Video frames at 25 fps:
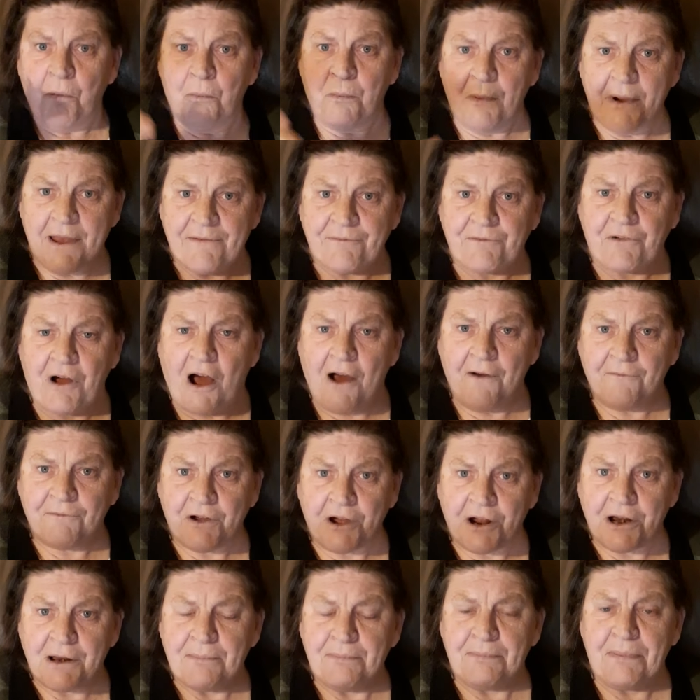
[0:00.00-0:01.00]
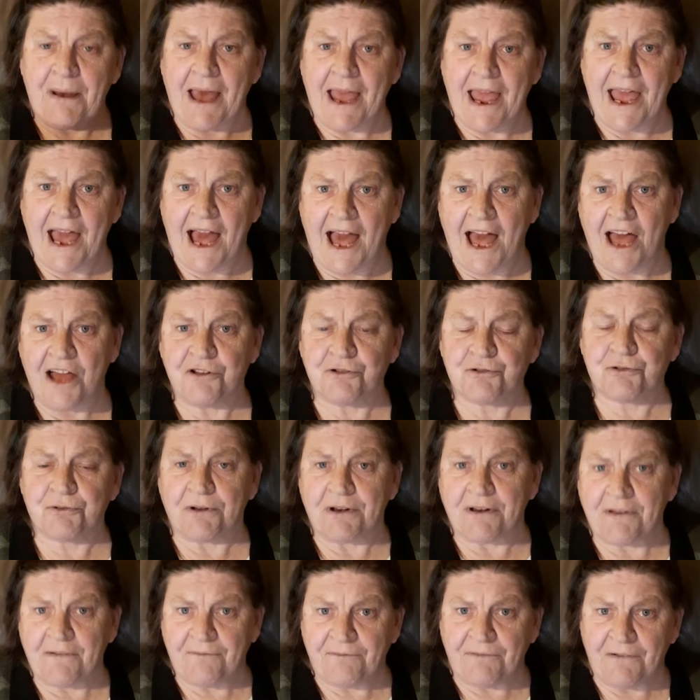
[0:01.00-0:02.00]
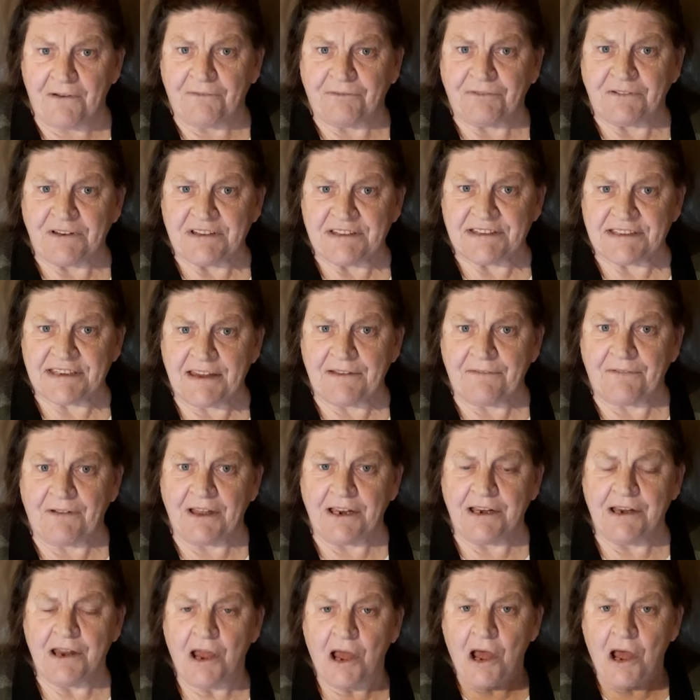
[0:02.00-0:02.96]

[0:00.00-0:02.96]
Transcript: I've got to pay 157.